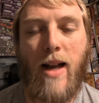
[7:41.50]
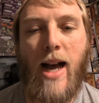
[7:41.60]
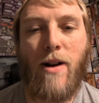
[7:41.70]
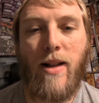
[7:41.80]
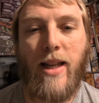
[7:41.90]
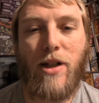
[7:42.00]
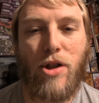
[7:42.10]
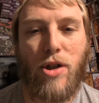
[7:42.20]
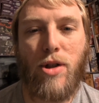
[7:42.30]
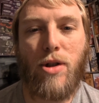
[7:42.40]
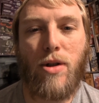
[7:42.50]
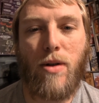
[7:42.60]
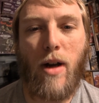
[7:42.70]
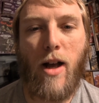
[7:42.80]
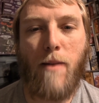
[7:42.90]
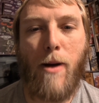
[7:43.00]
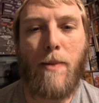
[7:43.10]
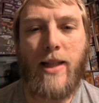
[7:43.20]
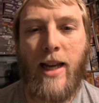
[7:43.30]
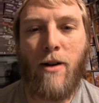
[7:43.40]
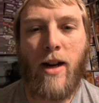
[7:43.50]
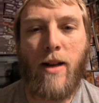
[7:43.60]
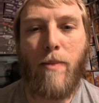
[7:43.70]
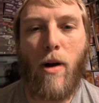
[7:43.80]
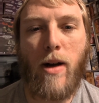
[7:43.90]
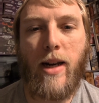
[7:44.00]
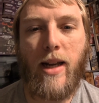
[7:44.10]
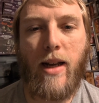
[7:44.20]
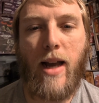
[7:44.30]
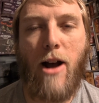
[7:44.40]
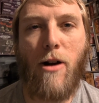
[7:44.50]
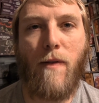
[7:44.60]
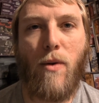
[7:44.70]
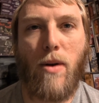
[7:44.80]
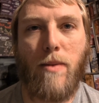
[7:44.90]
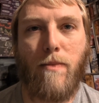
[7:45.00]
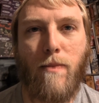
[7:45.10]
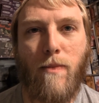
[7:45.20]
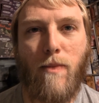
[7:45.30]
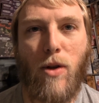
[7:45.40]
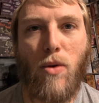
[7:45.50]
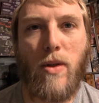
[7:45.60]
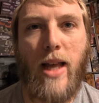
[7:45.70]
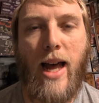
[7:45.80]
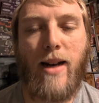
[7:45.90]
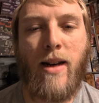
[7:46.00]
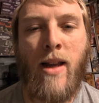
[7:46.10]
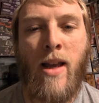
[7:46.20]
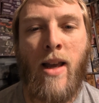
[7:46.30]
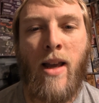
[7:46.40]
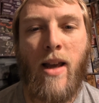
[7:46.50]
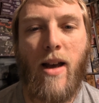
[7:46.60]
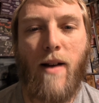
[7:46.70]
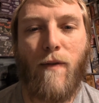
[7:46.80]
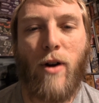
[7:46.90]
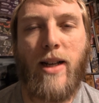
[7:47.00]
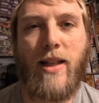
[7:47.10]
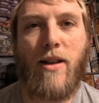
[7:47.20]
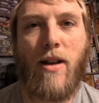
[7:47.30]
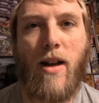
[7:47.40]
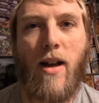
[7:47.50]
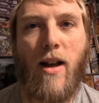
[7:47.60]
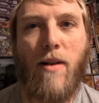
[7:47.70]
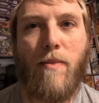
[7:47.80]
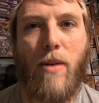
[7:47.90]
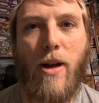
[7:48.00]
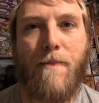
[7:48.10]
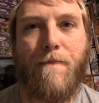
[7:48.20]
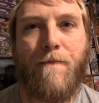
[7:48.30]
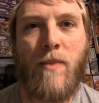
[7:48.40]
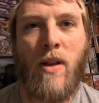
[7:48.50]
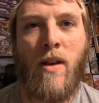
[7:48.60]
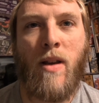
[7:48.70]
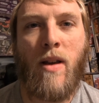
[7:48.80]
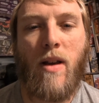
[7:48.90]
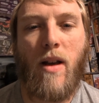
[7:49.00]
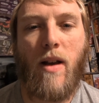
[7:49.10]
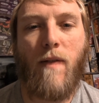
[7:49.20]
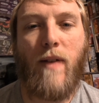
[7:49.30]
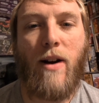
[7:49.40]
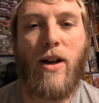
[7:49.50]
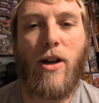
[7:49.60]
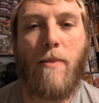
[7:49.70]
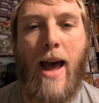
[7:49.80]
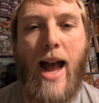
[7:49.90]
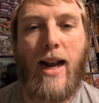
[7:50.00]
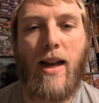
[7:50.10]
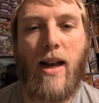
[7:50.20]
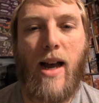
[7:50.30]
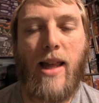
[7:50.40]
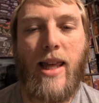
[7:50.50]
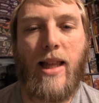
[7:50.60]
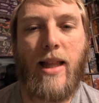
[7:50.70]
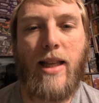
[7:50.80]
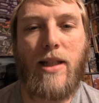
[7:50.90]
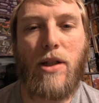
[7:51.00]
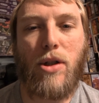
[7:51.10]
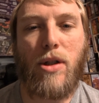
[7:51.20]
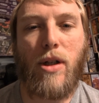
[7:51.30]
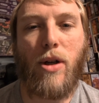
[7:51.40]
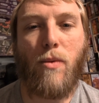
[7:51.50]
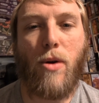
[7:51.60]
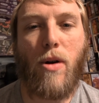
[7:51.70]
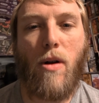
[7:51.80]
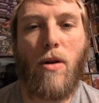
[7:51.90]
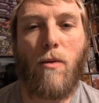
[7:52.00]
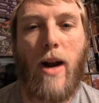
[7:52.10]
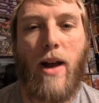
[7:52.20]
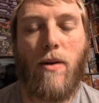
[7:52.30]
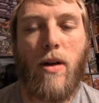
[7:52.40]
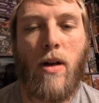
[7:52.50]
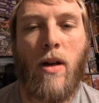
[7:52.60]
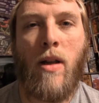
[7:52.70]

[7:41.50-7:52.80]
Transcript: Iron Lich puppeteering bonding, however you want to use that phrasing. But very good pack. I think that this is just a good one all around.